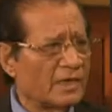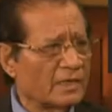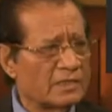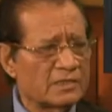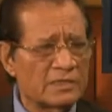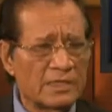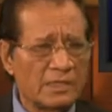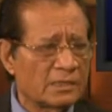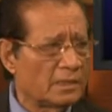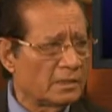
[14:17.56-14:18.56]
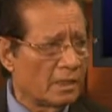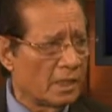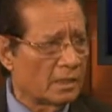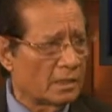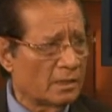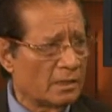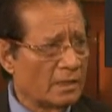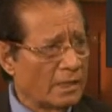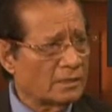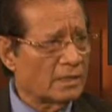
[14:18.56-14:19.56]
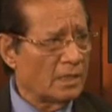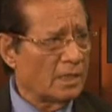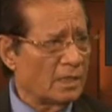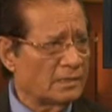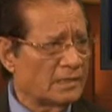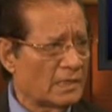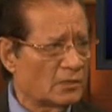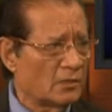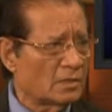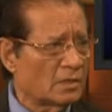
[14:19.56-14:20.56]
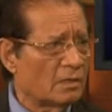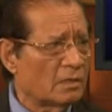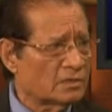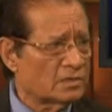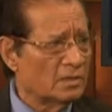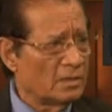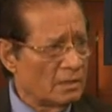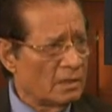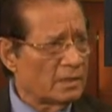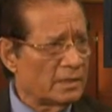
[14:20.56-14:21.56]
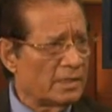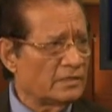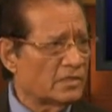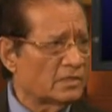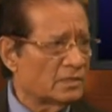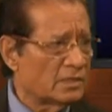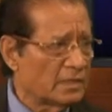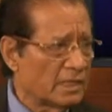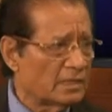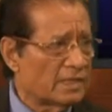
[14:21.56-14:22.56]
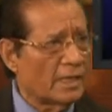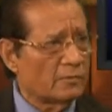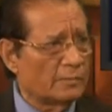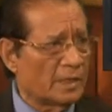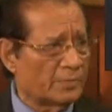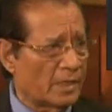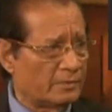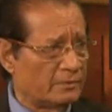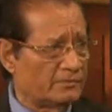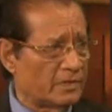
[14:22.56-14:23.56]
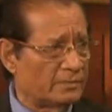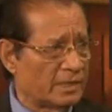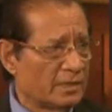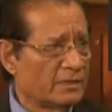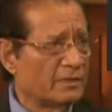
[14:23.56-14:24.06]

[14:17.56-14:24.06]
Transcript: I can stay a little longer, as long as I don't cross 160 days, that will be a problem for me